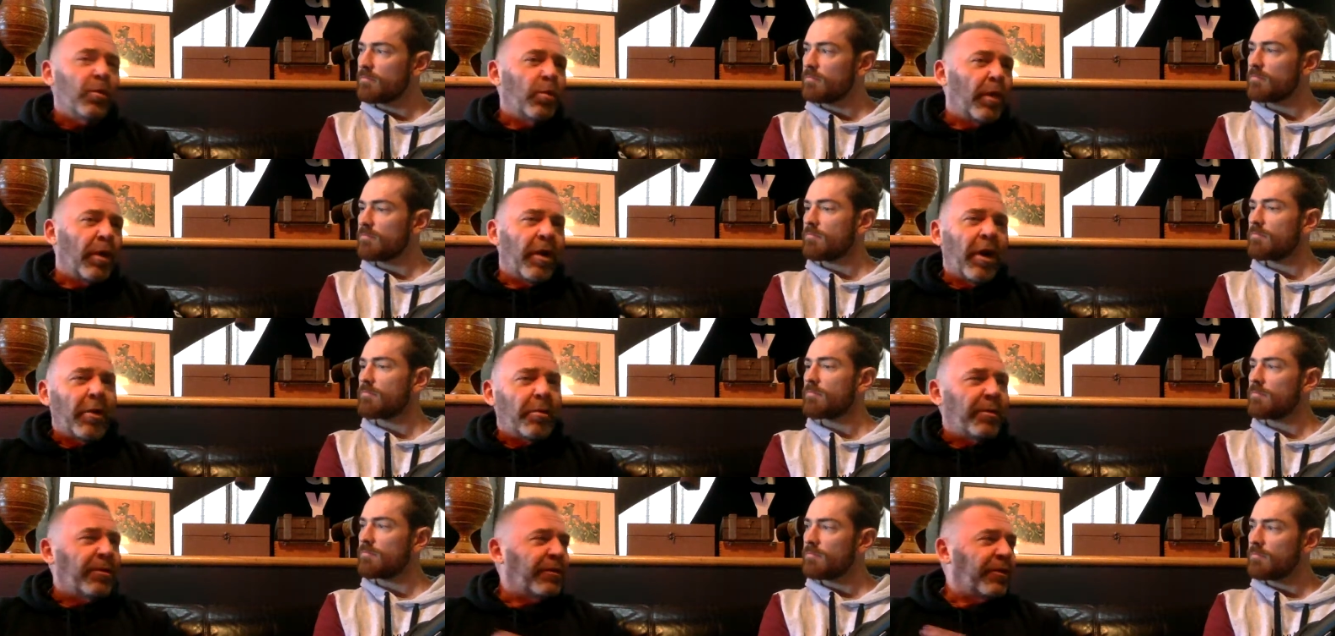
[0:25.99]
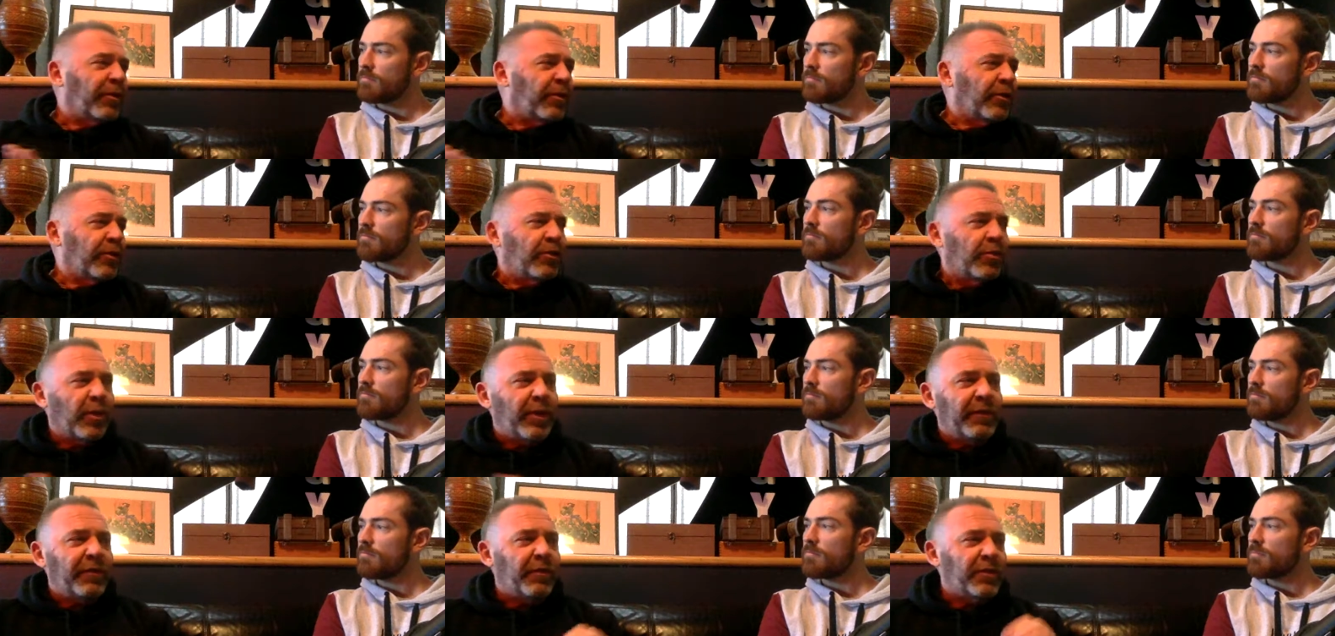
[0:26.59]
Speaker 1: We're open for good
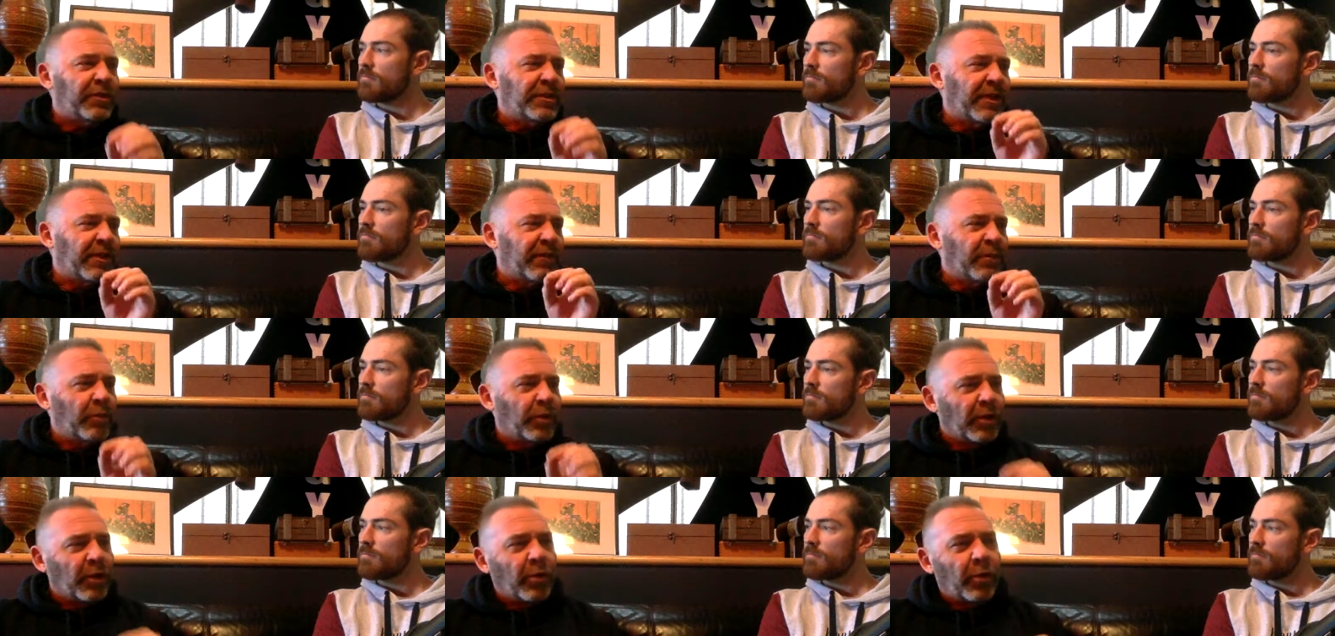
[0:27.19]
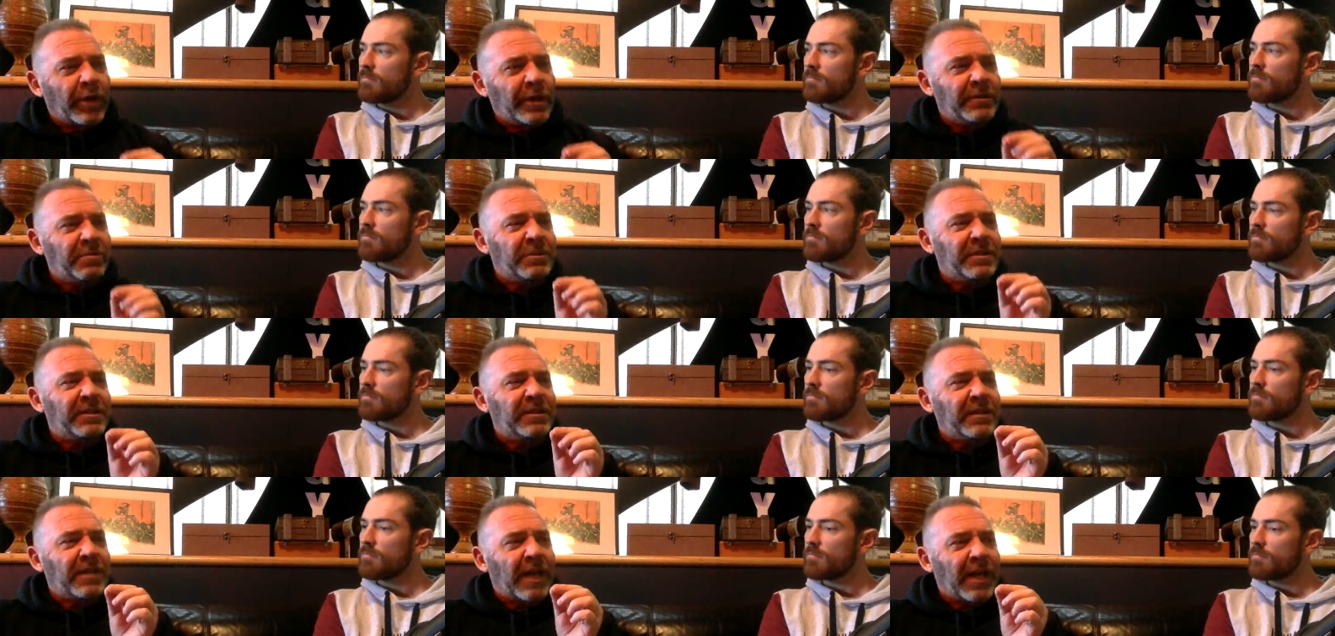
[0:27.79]
twenty-four seven. We'll always
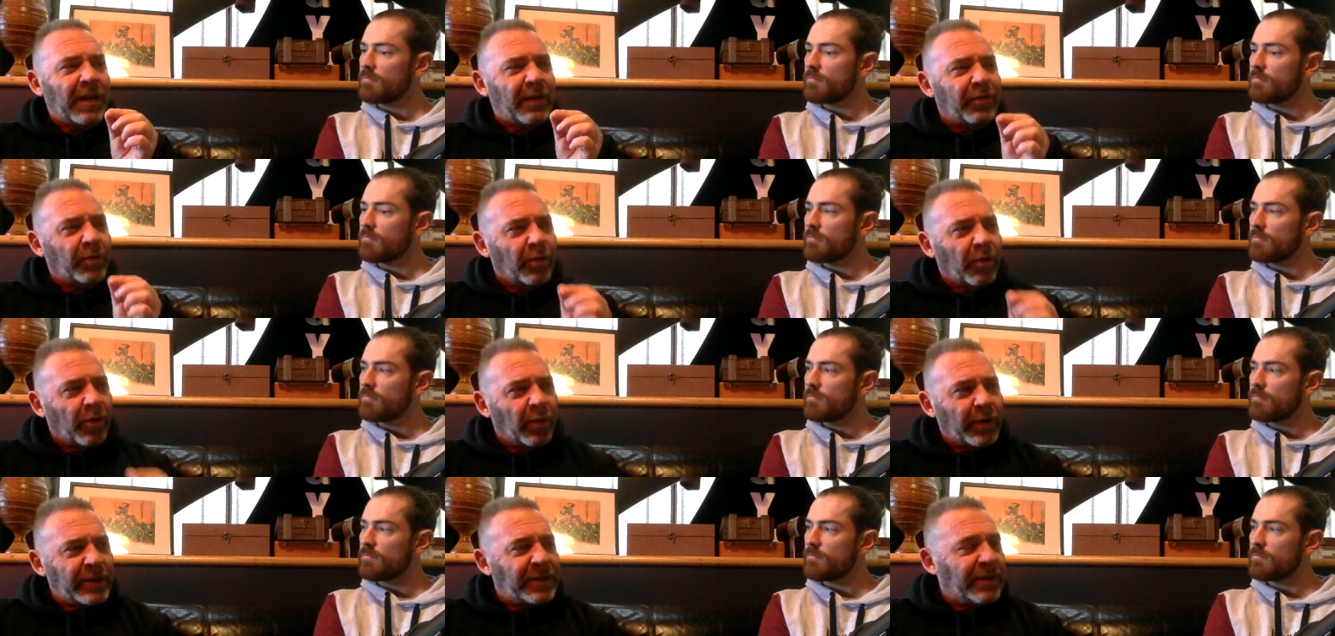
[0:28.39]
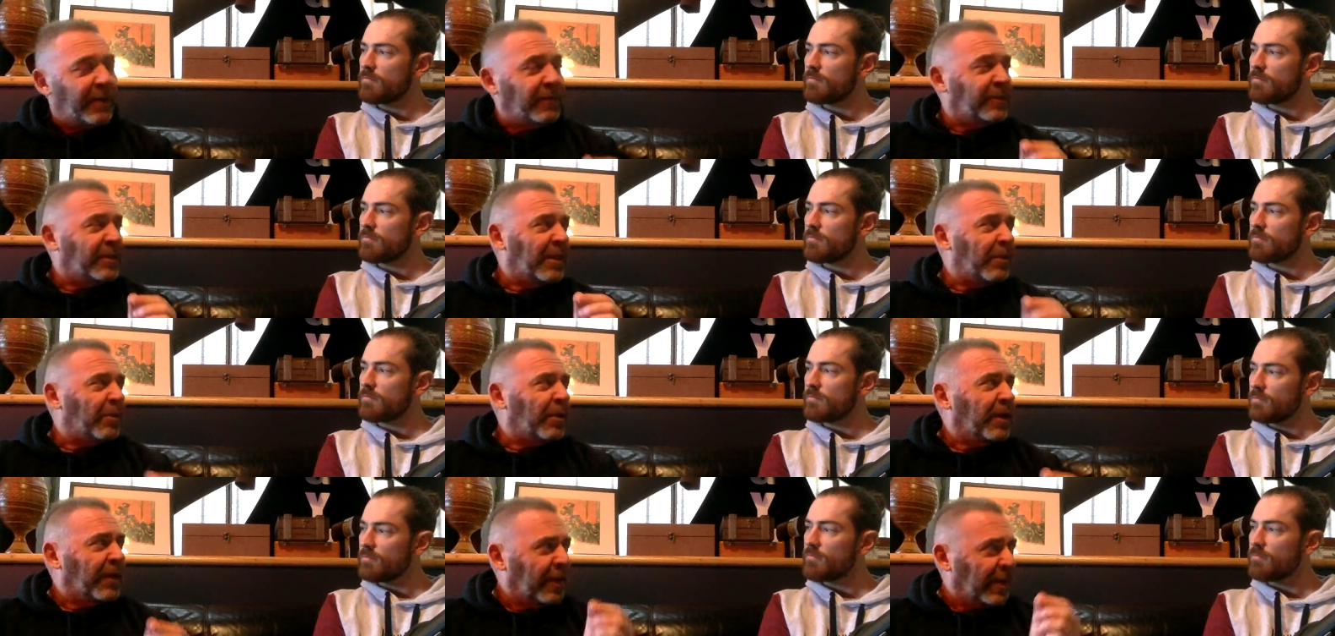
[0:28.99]
be staffed. We'll always have
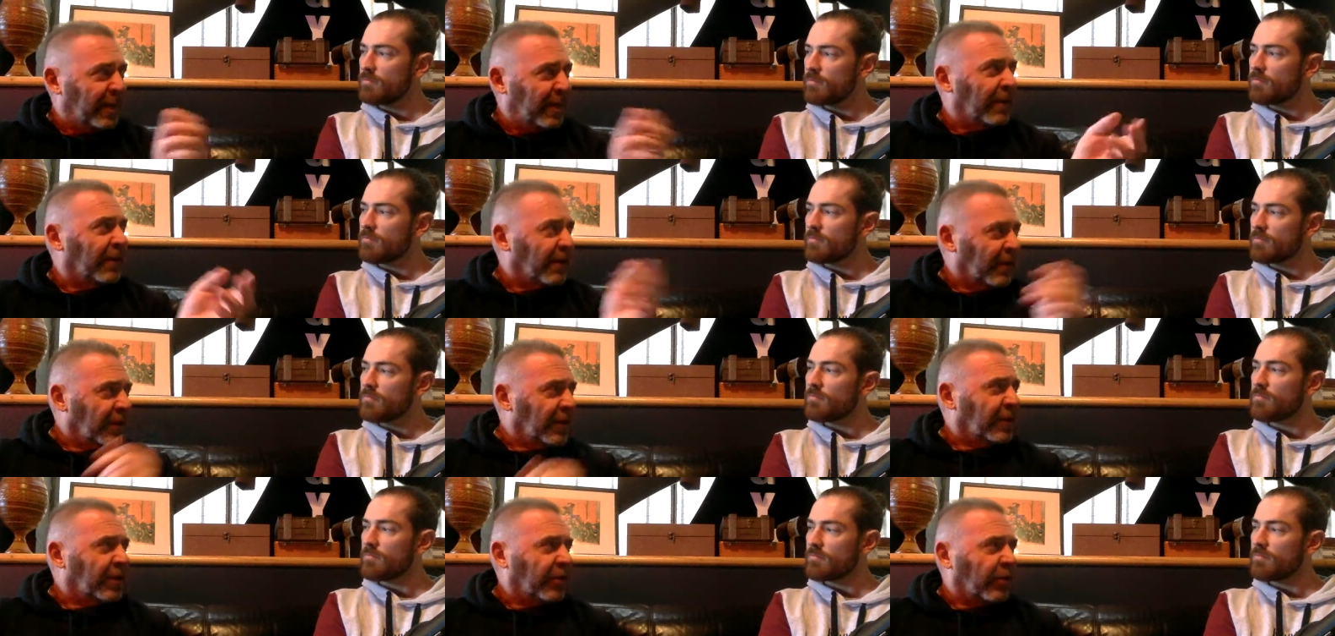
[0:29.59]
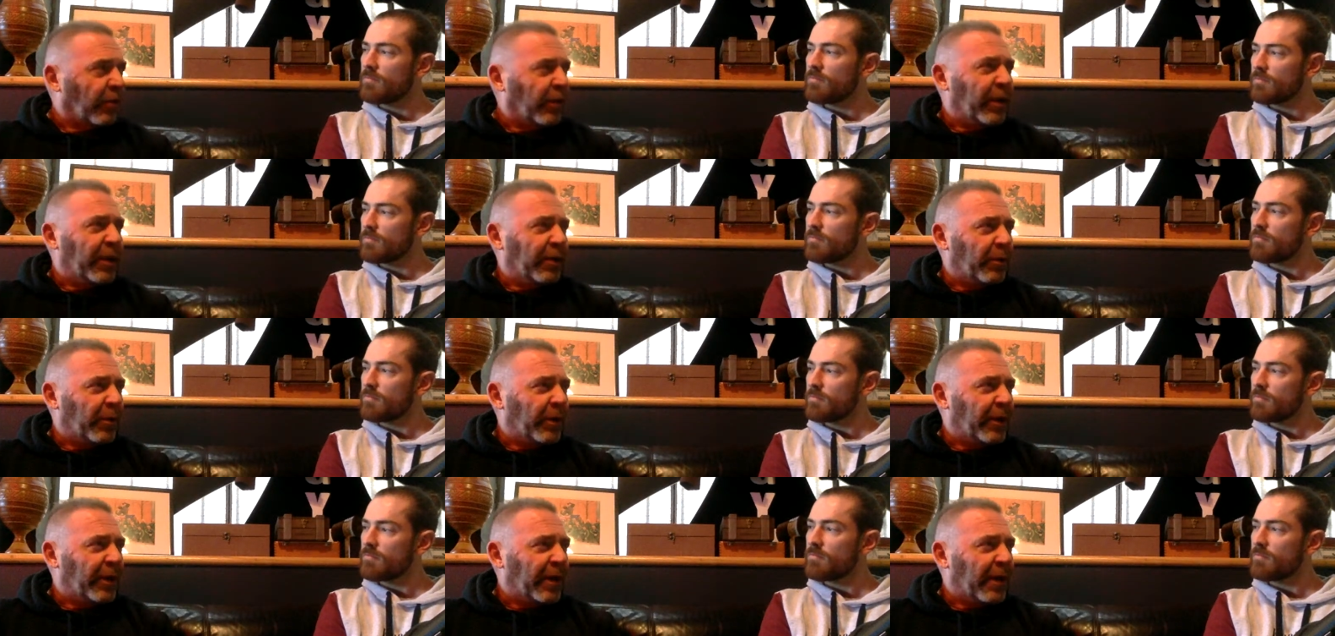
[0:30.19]
someone here to greet
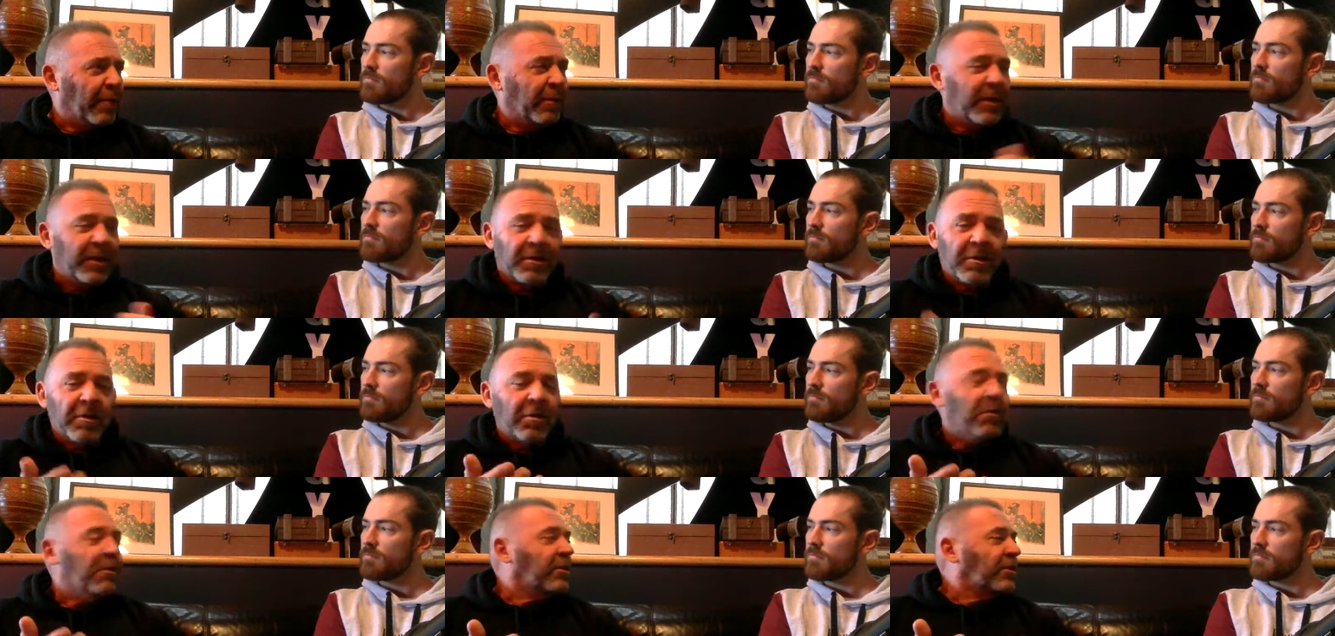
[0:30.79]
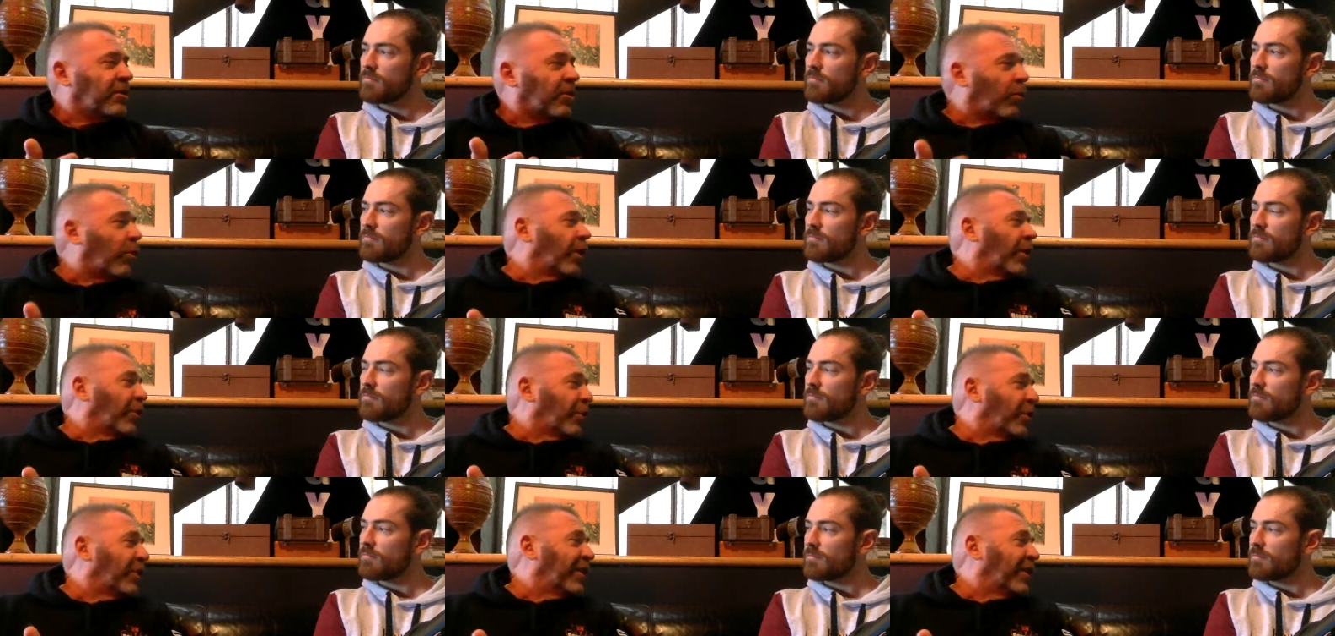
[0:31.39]
you when you come in. So why do I